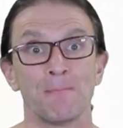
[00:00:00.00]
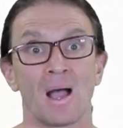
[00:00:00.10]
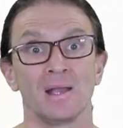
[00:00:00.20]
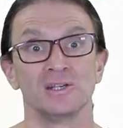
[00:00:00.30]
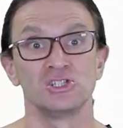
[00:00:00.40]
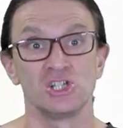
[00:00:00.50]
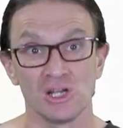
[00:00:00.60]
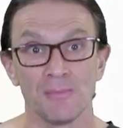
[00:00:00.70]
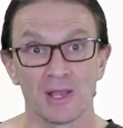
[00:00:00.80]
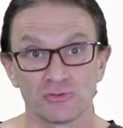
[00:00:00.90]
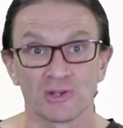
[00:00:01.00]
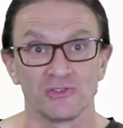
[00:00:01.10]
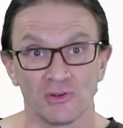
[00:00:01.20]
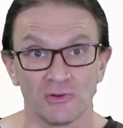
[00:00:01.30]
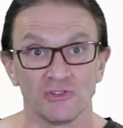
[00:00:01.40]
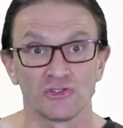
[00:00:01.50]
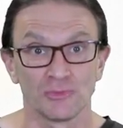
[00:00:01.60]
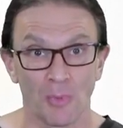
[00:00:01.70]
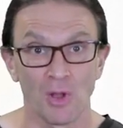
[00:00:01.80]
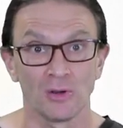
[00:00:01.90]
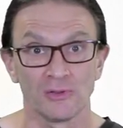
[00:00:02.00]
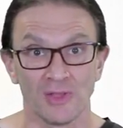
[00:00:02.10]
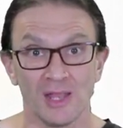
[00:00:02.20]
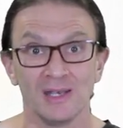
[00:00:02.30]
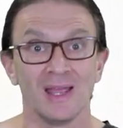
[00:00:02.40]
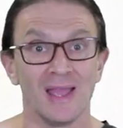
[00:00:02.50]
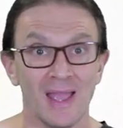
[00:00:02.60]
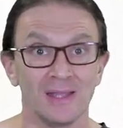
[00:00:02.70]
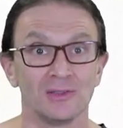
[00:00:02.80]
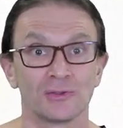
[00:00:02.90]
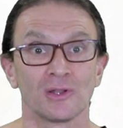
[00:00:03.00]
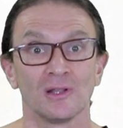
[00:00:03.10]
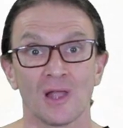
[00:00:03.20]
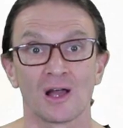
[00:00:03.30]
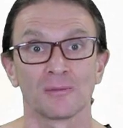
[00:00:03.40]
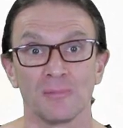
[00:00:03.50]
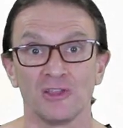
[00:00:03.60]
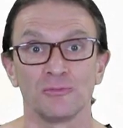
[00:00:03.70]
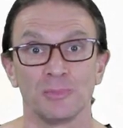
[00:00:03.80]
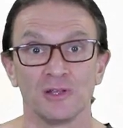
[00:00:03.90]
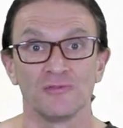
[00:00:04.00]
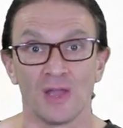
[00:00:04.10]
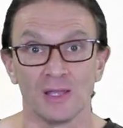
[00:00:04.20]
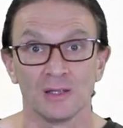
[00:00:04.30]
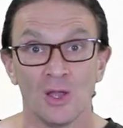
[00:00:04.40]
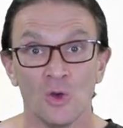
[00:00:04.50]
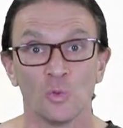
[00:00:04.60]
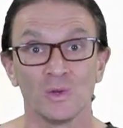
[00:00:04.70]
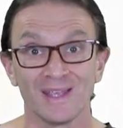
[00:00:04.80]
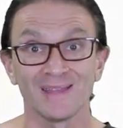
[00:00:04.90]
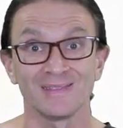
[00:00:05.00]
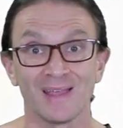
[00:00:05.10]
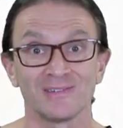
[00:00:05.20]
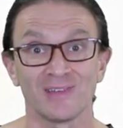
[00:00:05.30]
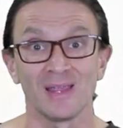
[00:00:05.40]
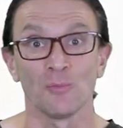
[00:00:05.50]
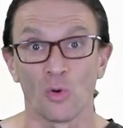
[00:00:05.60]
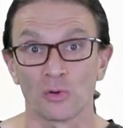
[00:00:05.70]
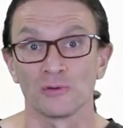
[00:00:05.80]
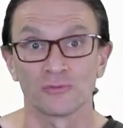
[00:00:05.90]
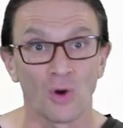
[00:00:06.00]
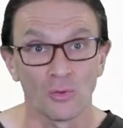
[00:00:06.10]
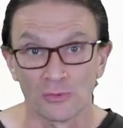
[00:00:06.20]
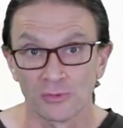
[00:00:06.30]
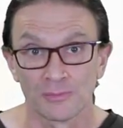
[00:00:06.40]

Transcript: by a geometric series smaller than n to the log base b of a, we get that same order of growth.